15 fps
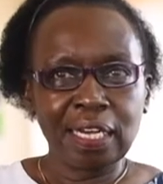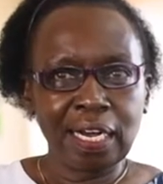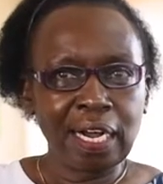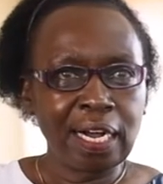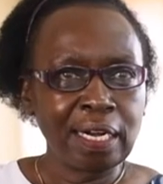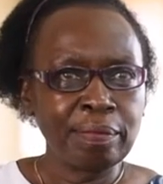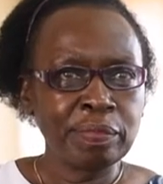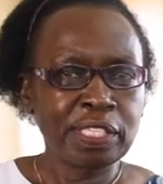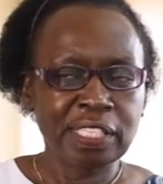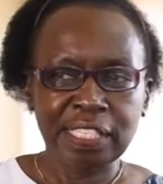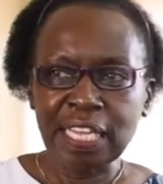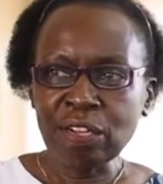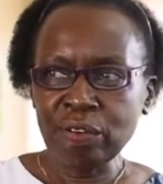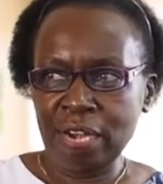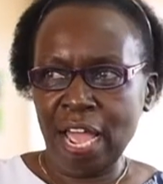Um,
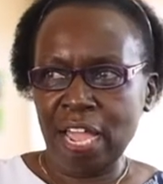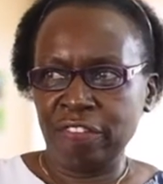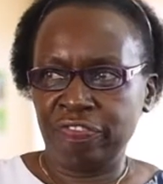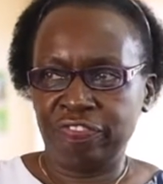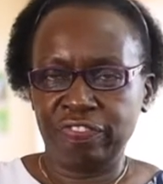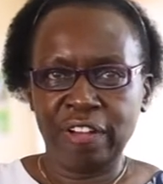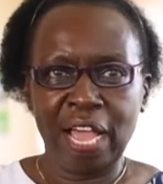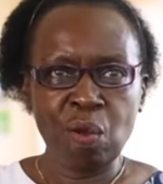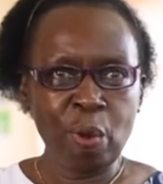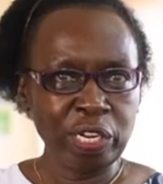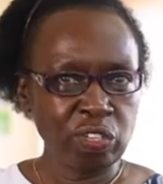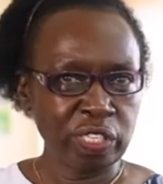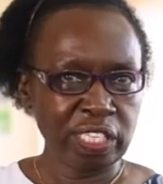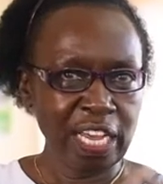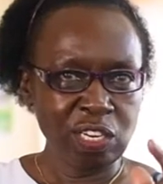still life. I want to
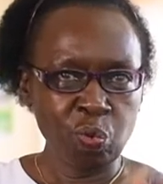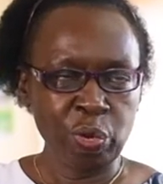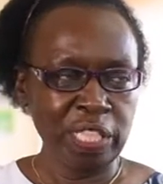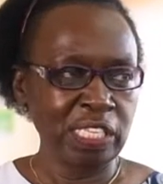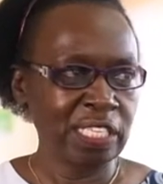start with